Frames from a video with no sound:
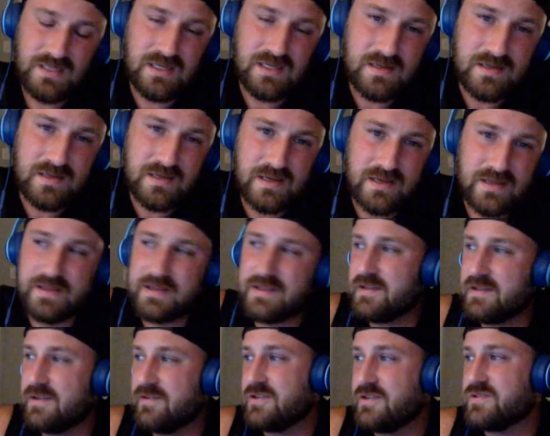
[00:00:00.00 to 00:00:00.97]
I think
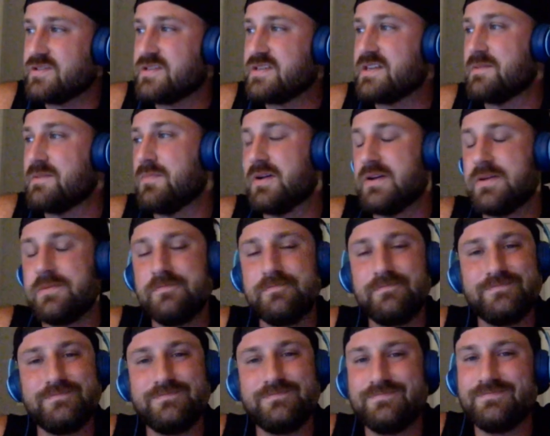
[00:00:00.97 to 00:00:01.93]
they're interesting, but
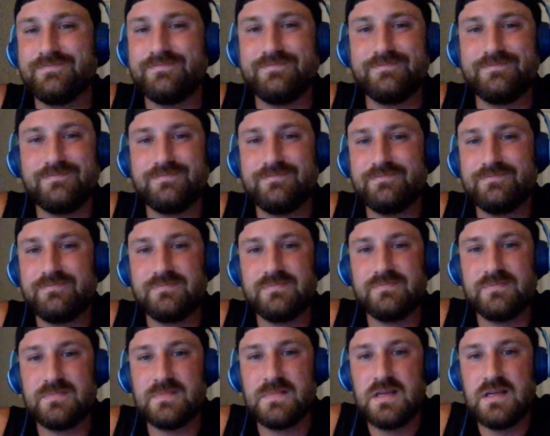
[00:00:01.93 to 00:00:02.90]

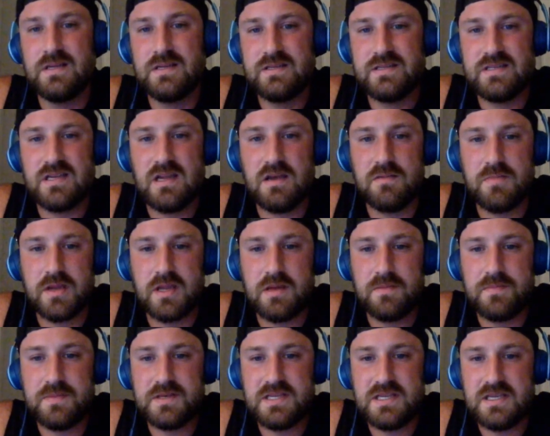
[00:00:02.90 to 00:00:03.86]
it's not my
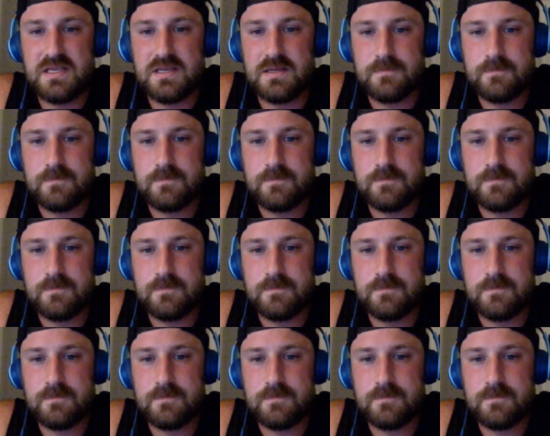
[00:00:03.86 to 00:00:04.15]
cup of tea.